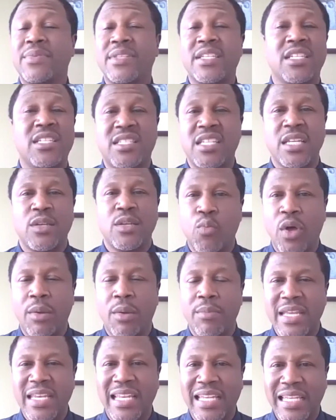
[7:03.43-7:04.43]
just didn't want
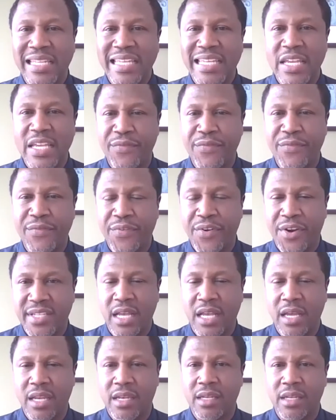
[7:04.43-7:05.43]
me to leave her
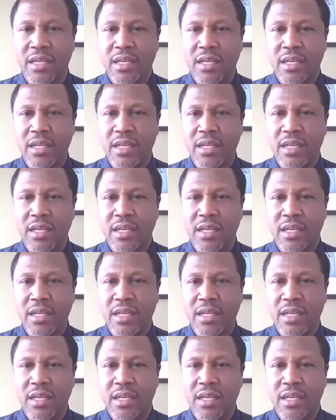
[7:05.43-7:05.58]
son.